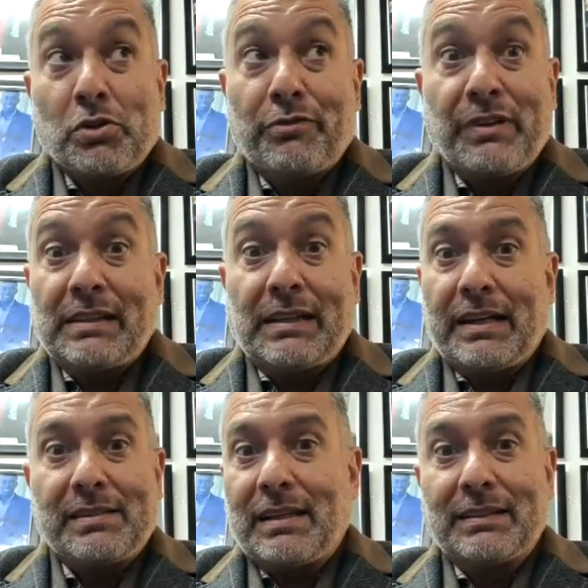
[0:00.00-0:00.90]
of that I
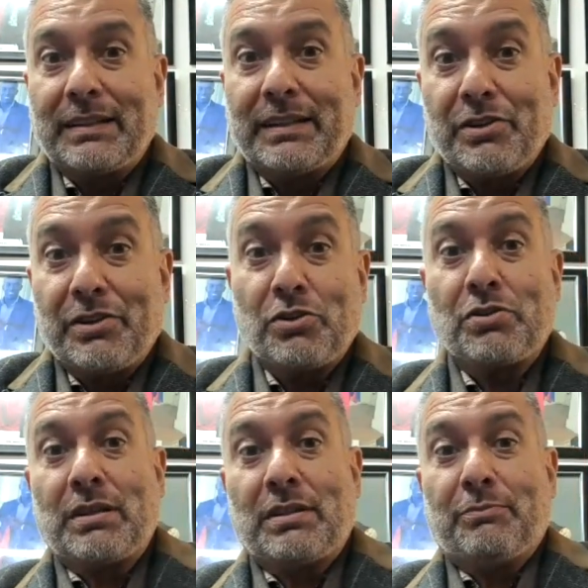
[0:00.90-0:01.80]
started. It's just that
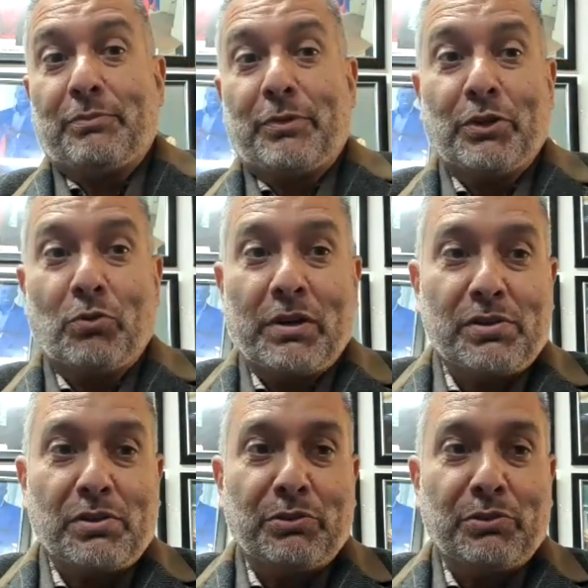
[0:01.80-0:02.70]
once
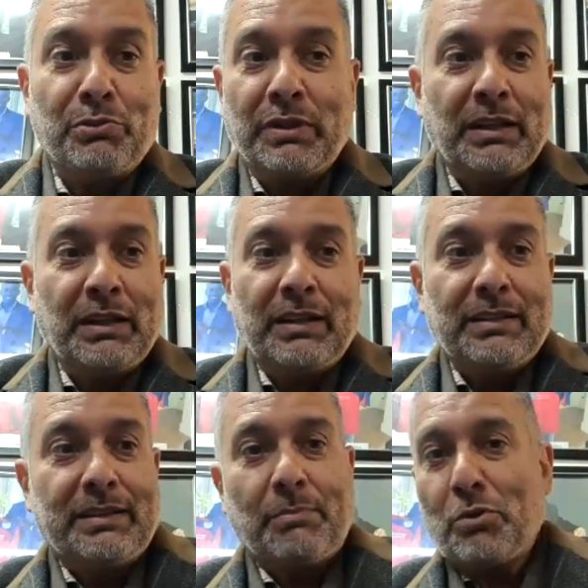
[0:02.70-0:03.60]
you do
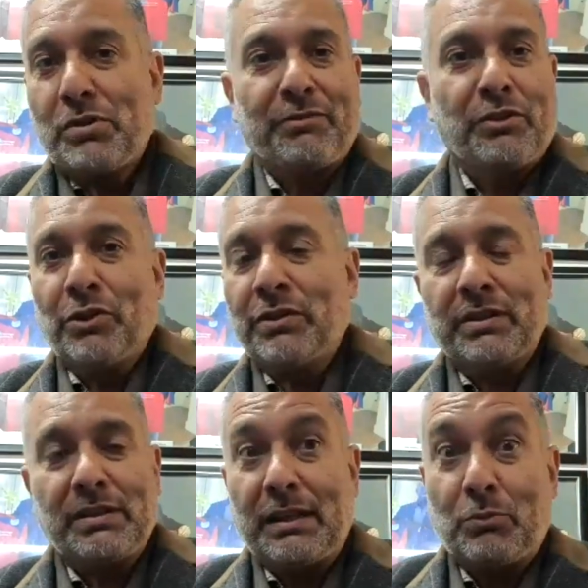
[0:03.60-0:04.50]
the books I've done, it's
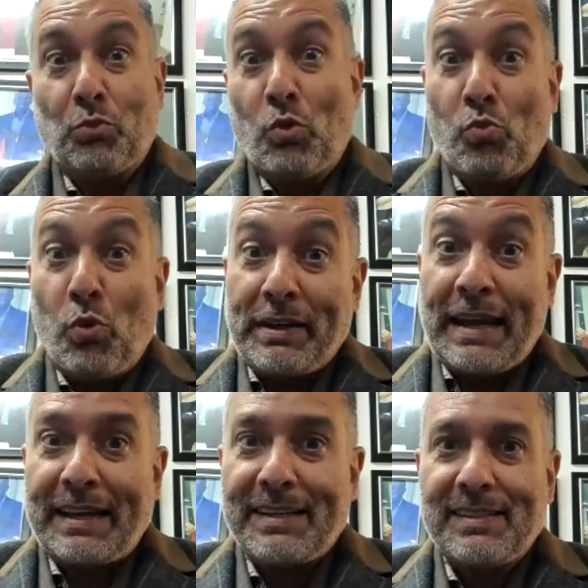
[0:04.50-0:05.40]
like, what
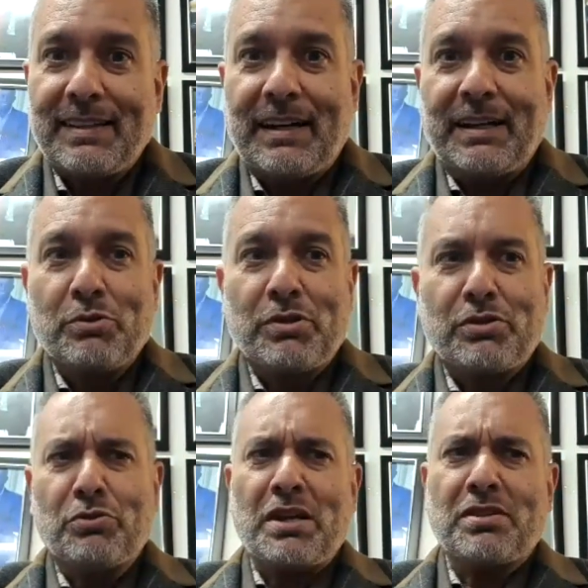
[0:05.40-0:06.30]
next? And it was a
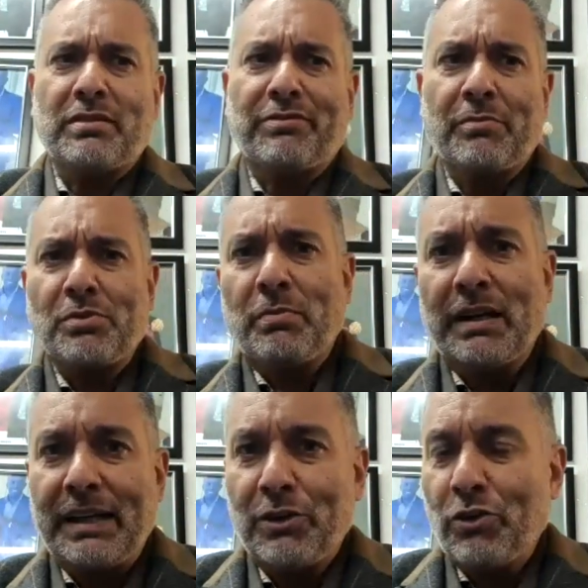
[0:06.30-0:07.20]
suggestion from
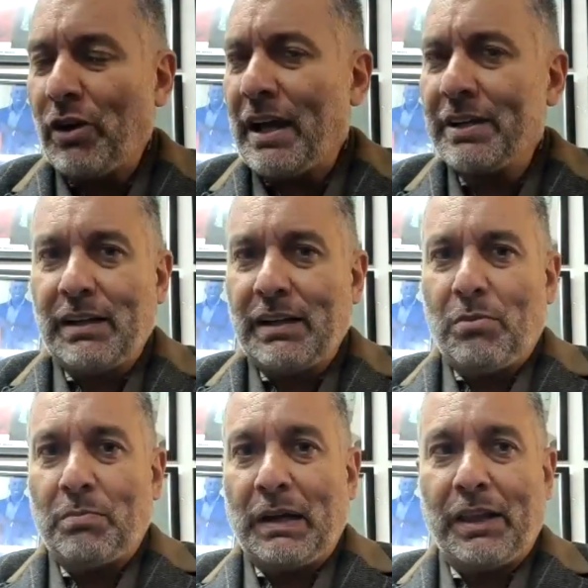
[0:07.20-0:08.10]
somebody at Orion. How
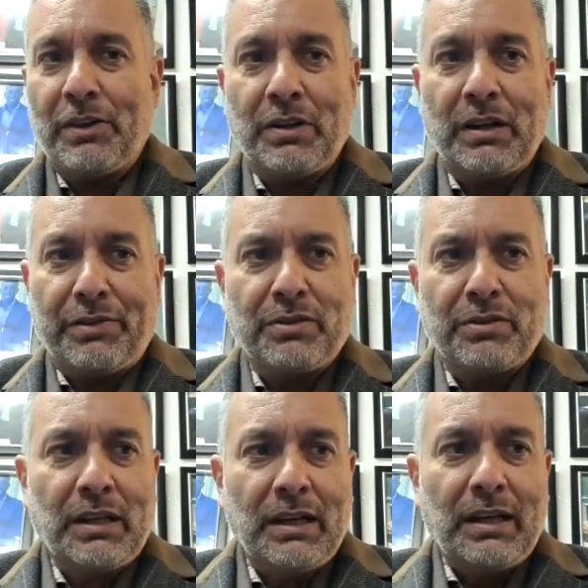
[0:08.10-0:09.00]
about Maradona? I thought,
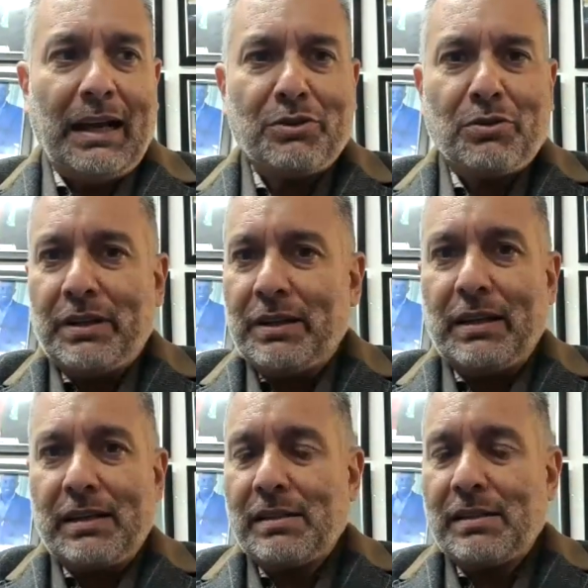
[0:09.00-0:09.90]
actually,
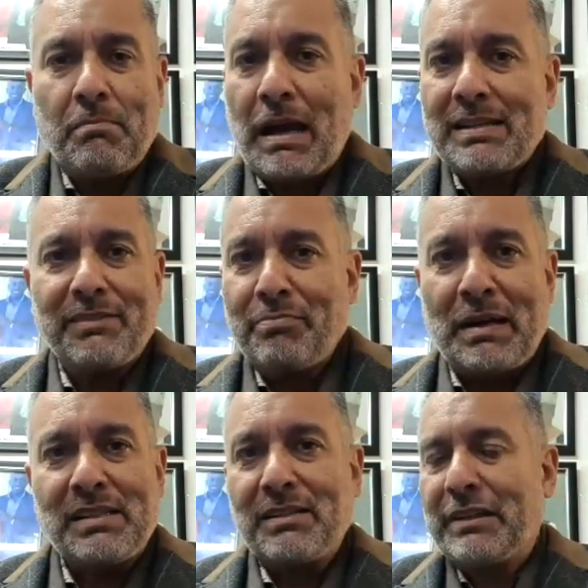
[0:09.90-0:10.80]
he's a massive,
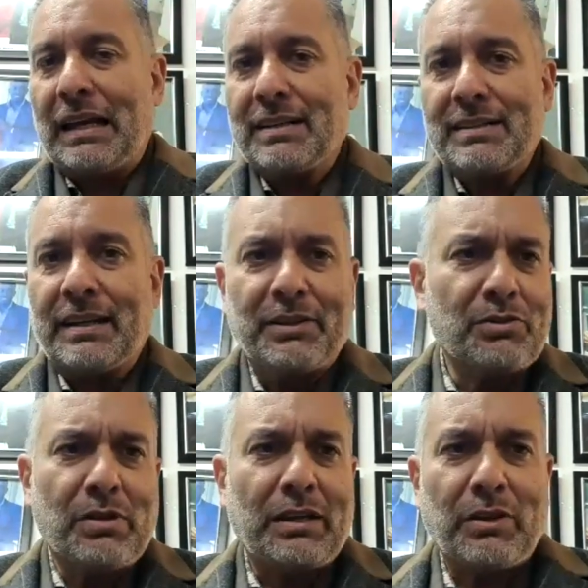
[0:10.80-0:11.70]
massive character, and
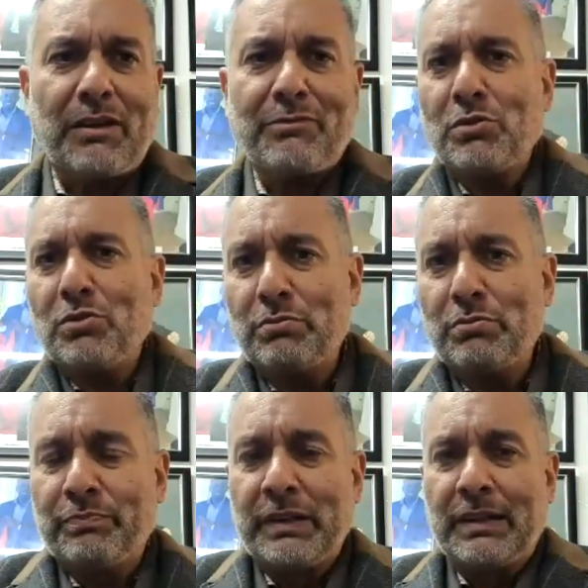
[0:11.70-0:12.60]
I don't have to do
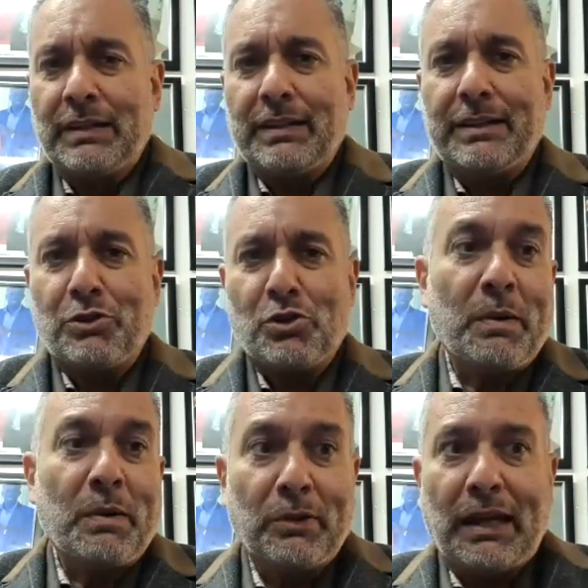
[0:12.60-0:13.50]
just
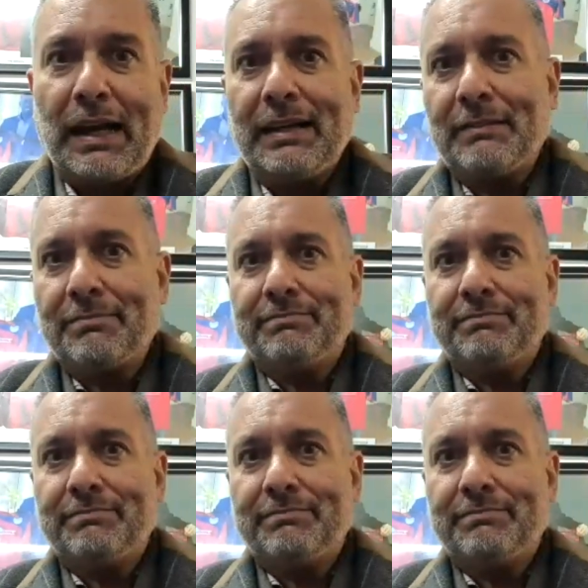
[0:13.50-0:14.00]
people that are